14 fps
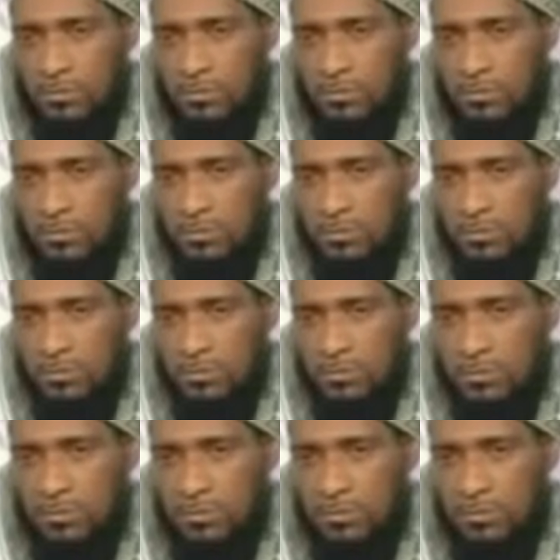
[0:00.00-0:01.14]

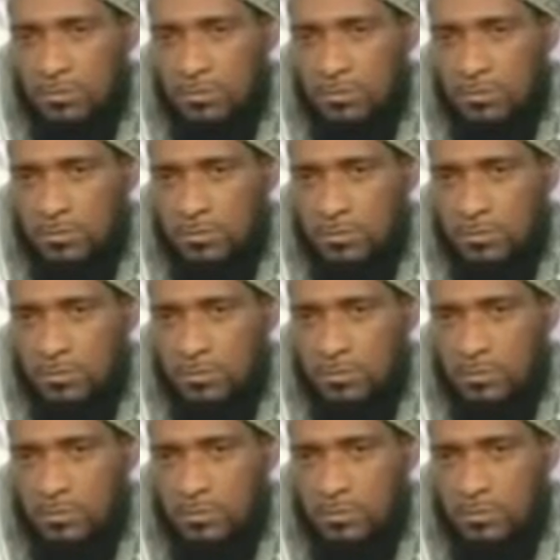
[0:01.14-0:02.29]

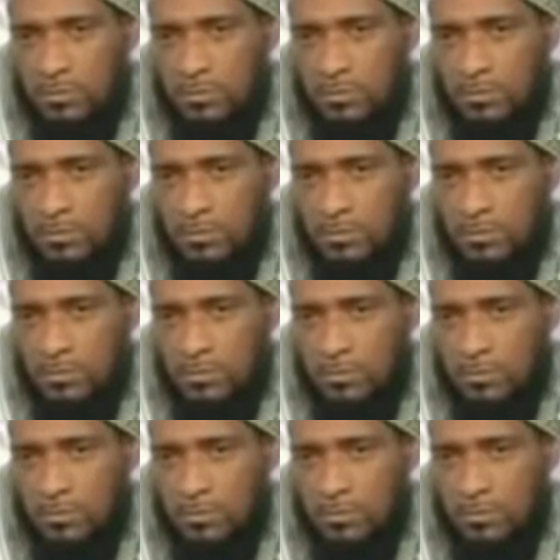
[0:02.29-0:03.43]

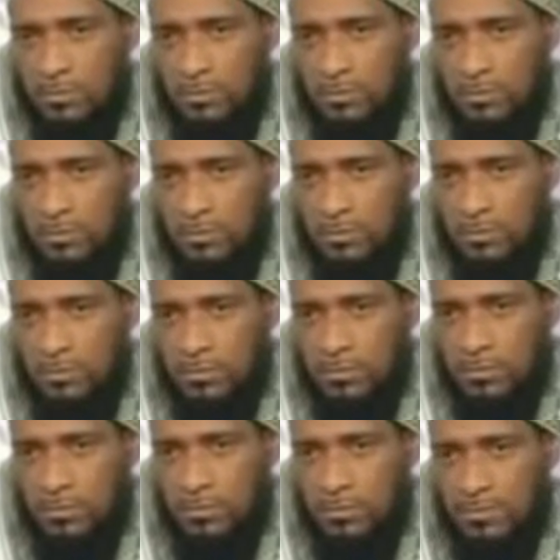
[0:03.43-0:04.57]

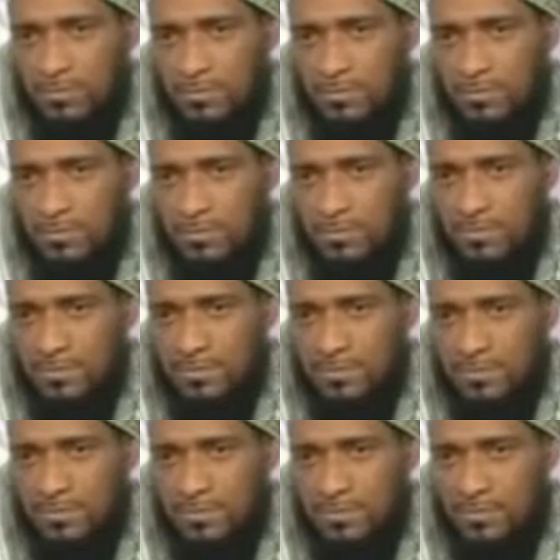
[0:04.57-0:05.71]

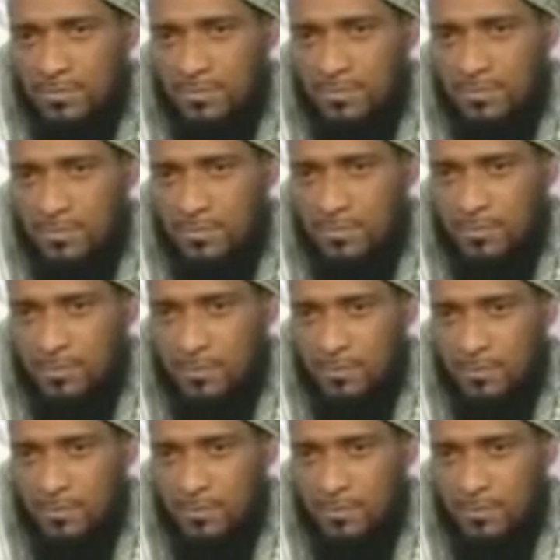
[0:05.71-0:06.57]
This person isn't speaking.